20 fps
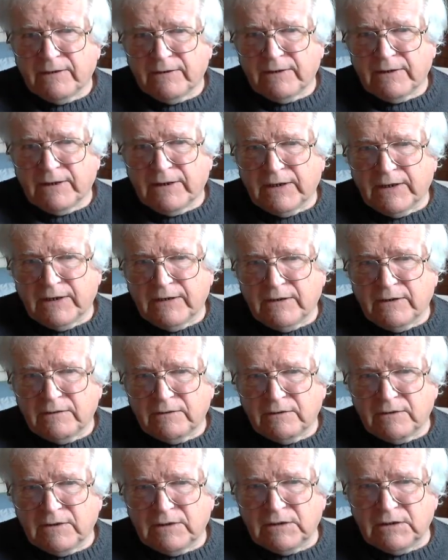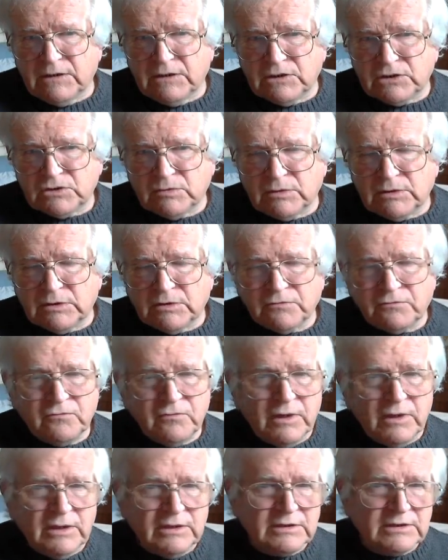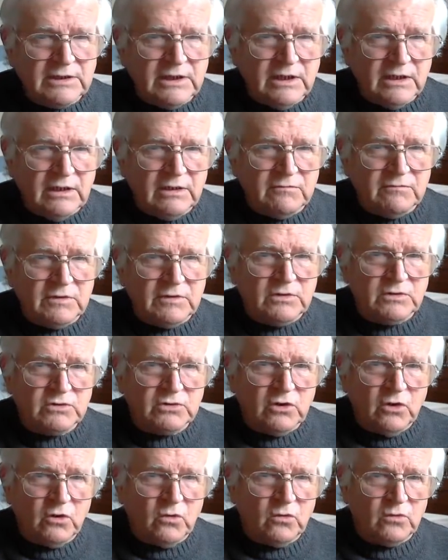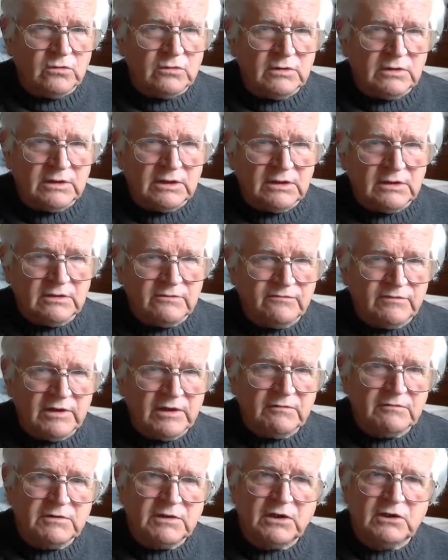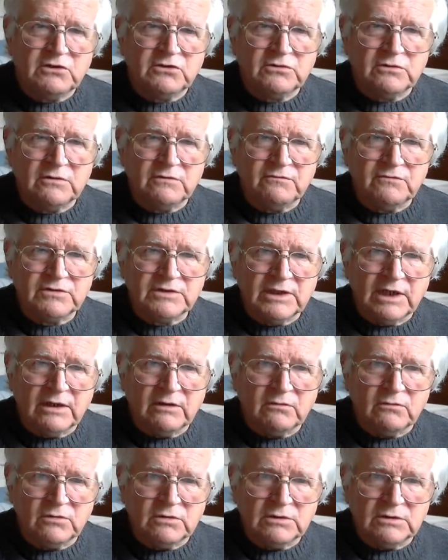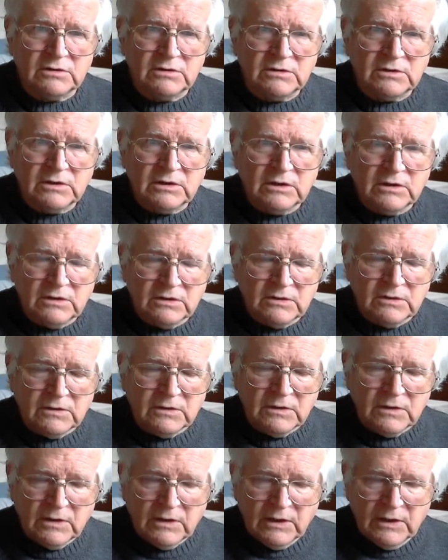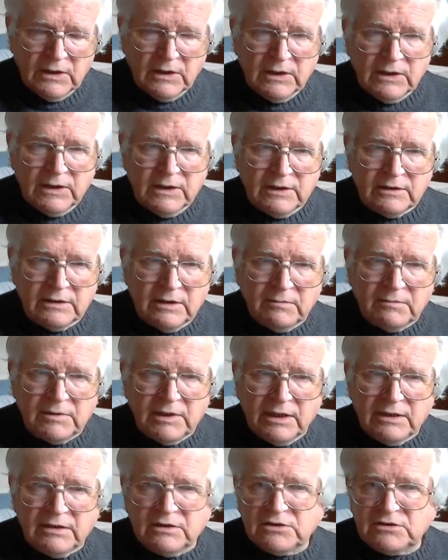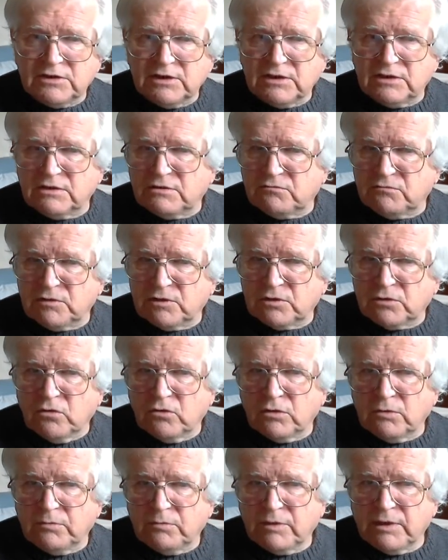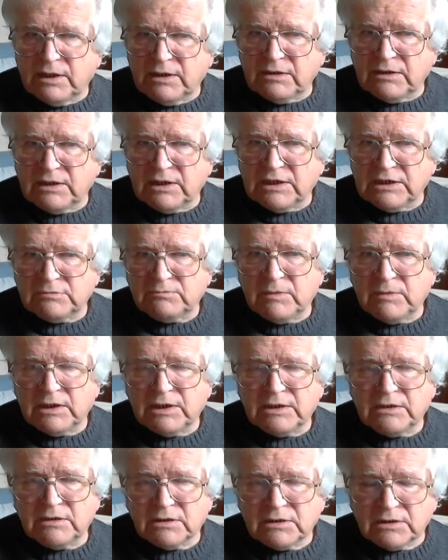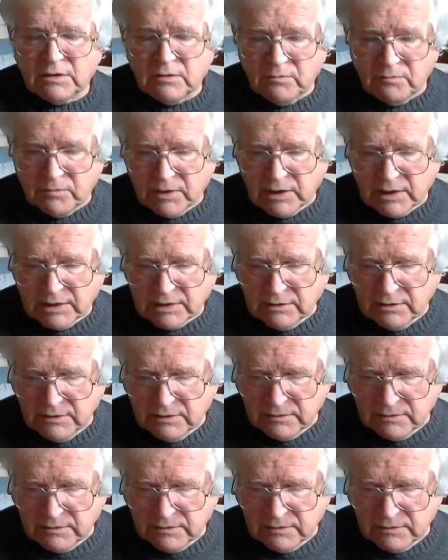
An instrument of great colour and tone and variation of sound. And I'm glad to see that recorder playing is making a comeback.